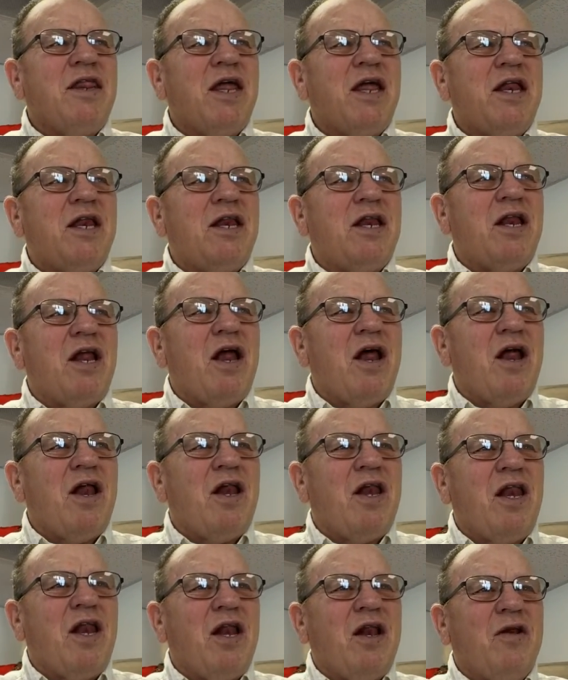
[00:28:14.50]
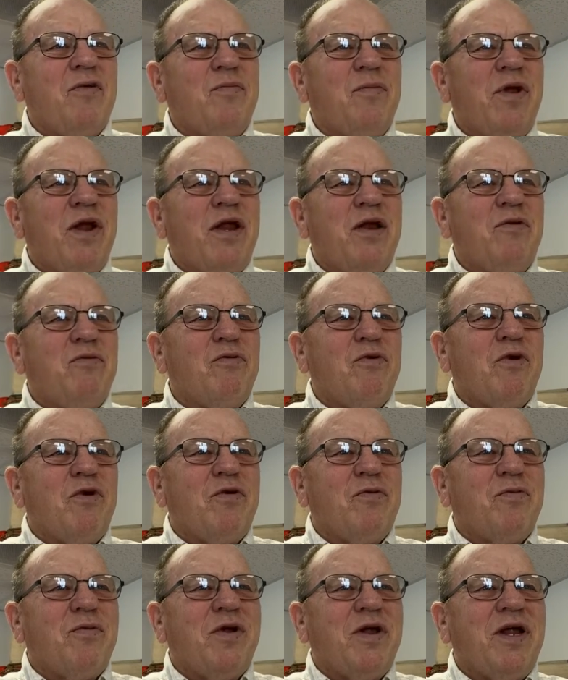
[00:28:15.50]
then a little bit
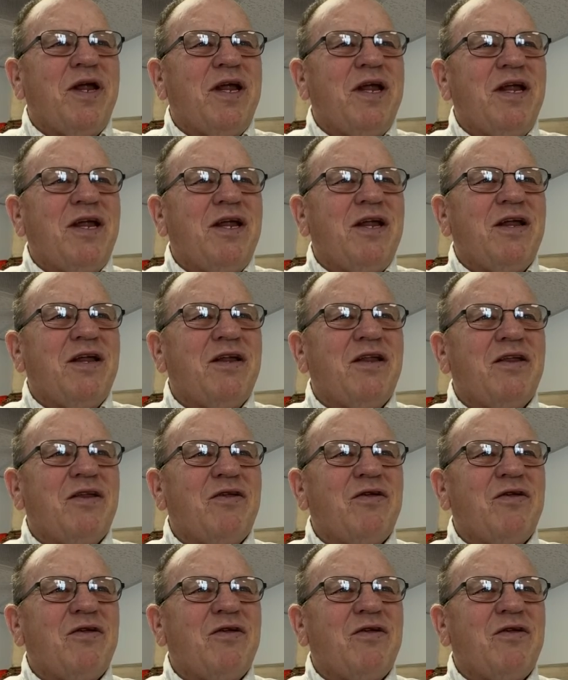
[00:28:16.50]
will be